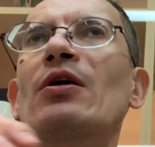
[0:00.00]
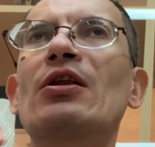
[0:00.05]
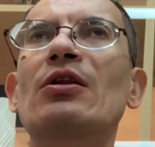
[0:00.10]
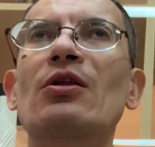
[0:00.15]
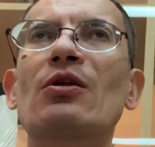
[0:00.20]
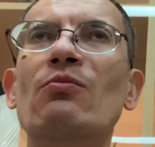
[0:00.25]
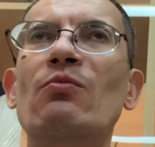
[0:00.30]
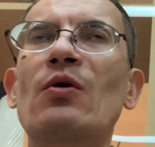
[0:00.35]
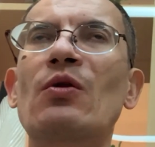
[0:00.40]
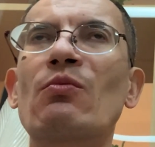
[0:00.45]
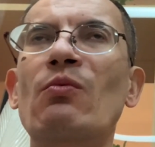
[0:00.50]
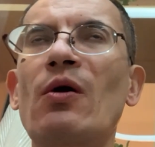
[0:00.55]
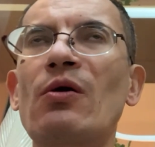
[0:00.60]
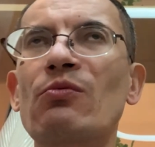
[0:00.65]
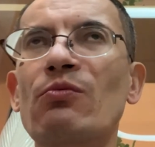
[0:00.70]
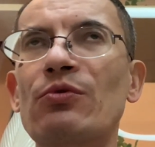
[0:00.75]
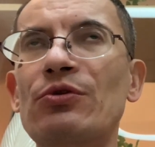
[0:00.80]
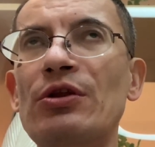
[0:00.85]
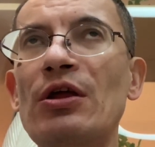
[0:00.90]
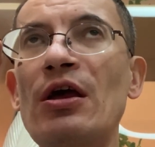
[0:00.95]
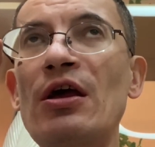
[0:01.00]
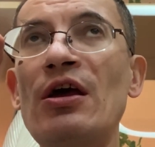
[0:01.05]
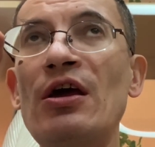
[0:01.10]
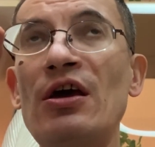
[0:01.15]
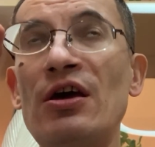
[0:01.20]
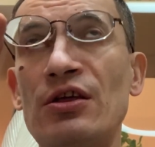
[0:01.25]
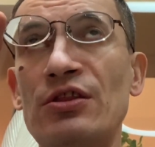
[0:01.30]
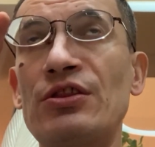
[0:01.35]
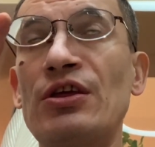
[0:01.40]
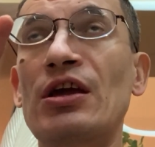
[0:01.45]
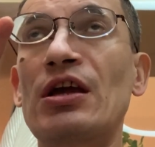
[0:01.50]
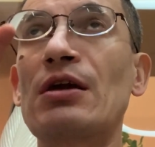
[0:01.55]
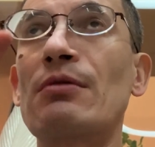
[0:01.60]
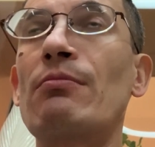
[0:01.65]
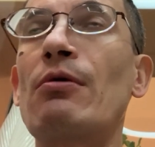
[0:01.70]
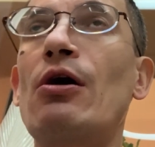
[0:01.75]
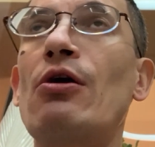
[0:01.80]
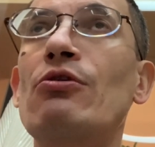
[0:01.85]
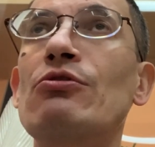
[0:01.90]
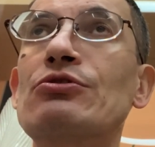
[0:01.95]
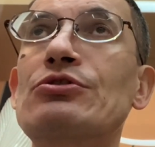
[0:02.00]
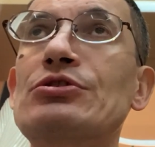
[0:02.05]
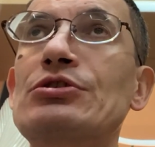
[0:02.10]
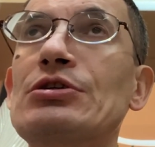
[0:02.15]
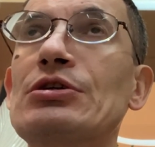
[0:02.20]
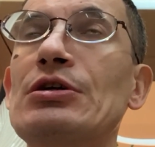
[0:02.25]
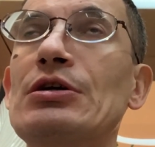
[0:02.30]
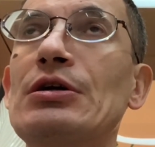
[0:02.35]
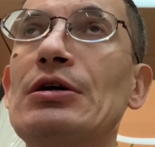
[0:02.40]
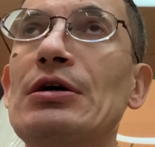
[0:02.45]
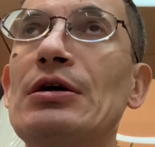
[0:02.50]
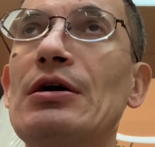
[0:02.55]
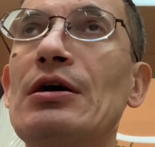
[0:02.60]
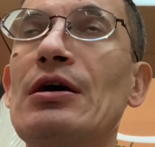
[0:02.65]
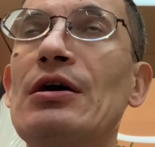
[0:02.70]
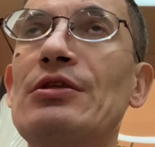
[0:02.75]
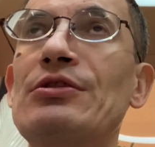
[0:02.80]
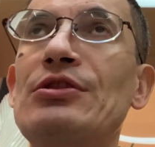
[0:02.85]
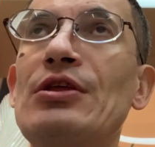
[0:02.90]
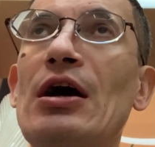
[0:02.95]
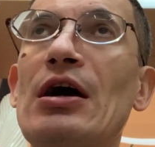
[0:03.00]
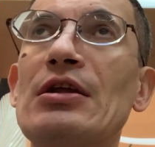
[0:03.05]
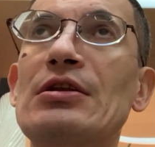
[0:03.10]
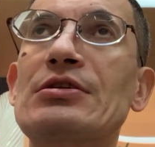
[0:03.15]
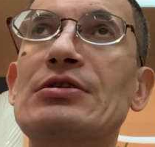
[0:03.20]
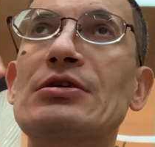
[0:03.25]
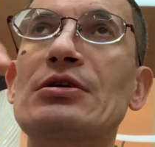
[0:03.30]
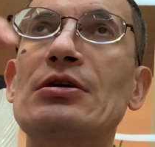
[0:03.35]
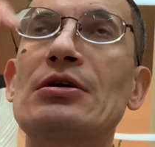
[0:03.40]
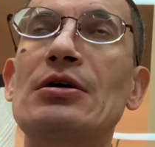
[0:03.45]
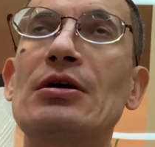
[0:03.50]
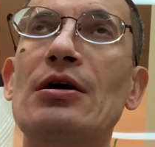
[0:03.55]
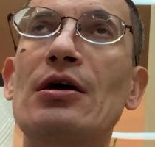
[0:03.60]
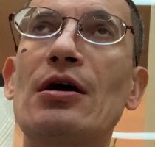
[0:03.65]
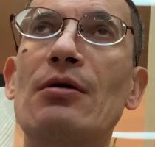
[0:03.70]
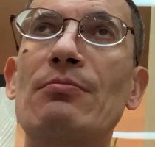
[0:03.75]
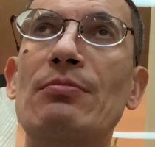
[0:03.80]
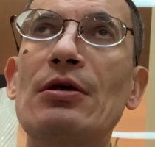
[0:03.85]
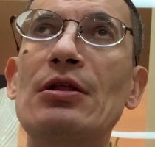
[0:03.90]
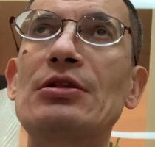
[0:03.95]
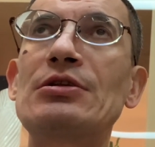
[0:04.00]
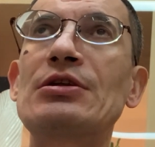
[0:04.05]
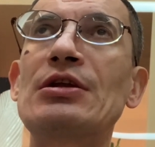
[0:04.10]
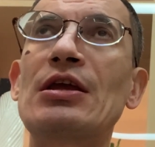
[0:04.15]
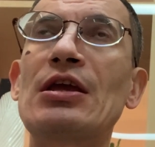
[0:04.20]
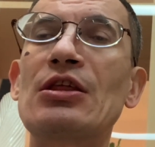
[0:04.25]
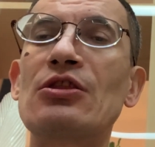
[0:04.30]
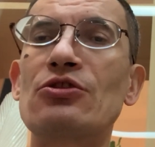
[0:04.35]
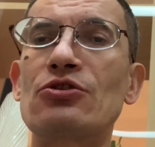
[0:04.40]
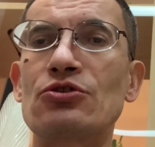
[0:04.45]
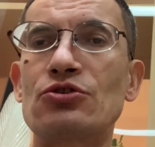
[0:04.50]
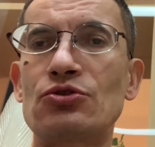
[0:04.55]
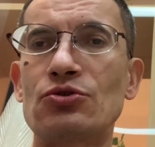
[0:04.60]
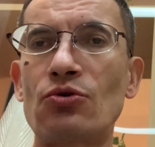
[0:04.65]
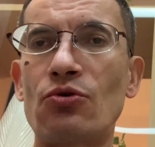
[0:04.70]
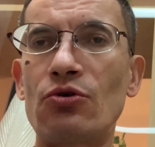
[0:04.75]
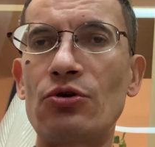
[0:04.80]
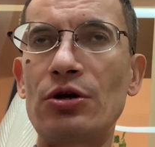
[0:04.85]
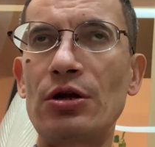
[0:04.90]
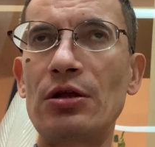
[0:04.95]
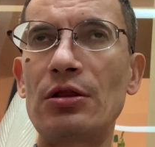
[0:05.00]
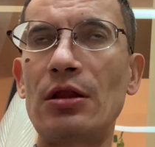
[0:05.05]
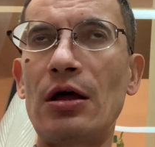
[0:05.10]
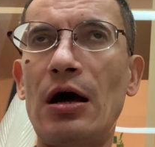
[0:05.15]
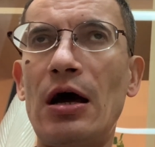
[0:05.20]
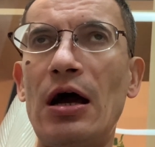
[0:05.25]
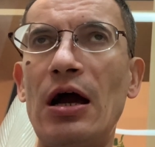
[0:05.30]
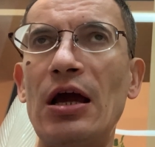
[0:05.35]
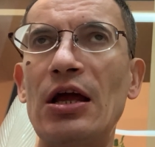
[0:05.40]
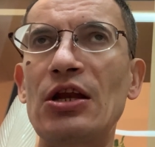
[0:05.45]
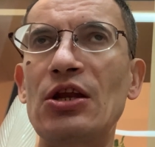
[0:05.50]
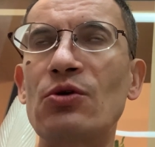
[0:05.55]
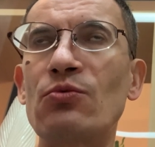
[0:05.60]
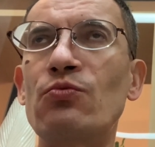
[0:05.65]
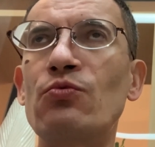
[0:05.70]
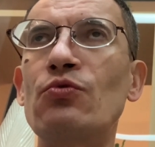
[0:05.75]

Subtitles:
when one would think about that building in the storyline